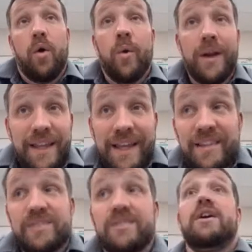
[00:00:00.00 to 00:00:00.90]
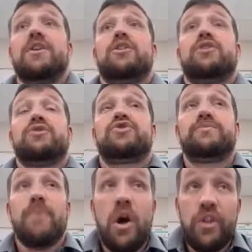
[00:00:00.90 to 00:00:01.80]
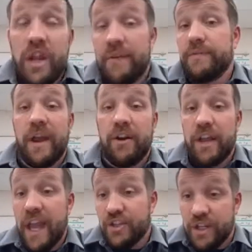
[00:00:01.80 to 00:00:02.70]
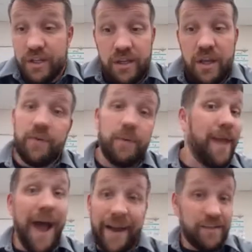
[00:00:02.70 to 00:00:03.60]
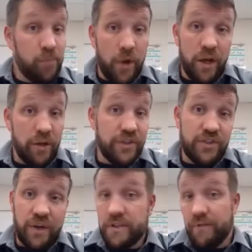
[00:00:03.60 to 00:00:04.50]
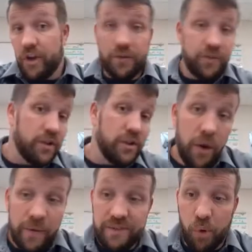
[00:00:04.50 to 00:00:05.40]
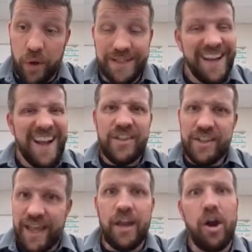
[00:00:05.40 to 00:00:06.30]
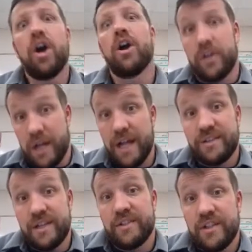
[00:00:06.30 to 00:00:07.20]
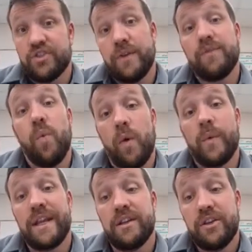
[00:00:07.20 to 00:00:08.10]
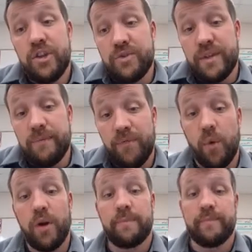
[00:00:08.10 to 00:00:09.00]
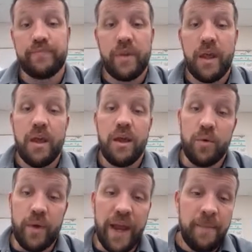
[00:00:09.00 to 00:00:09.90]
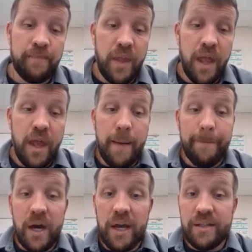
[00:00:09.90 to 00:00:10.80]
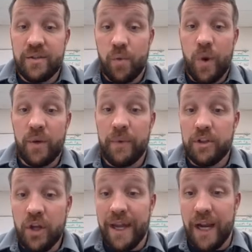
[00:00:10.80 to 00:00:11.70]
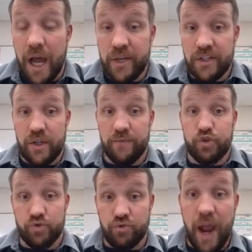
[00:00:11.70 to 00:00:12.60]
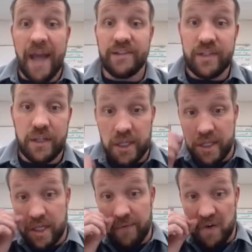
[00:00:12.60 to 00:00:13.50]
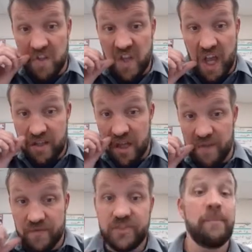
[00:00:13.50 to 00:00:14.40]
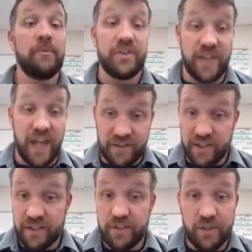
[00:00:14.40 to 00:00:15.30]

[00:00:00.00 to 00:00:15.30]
or at least small enough in variation from the highest point on the surface of the Earth to the lowest point that they are constant essentially for what we need to use them for. Okay? But when we look at objects of drastically different size, of similar sizes